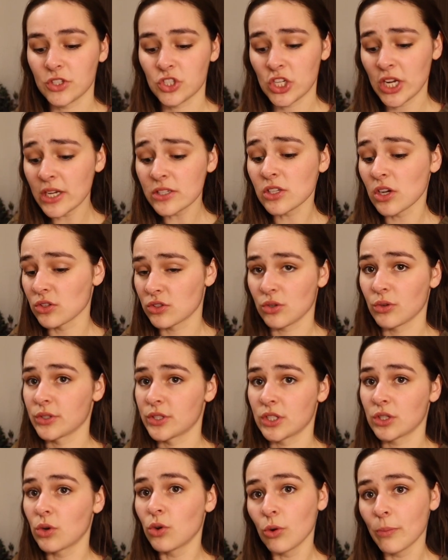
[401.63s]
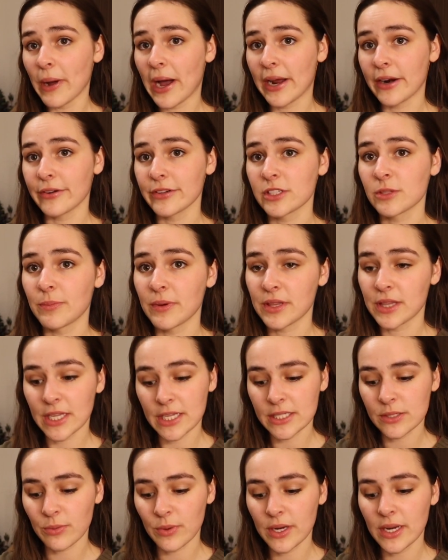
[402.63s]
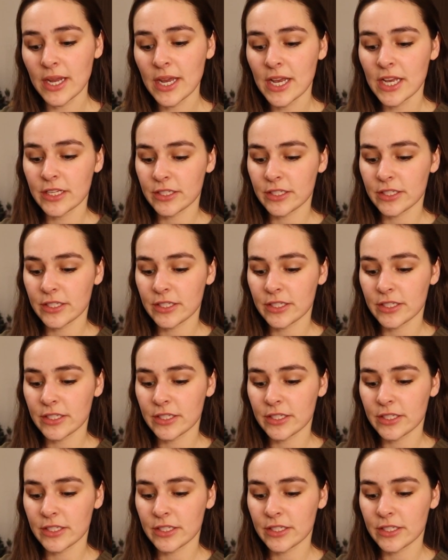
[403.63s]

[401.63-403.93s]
She has all sorts of cool patterns, but this one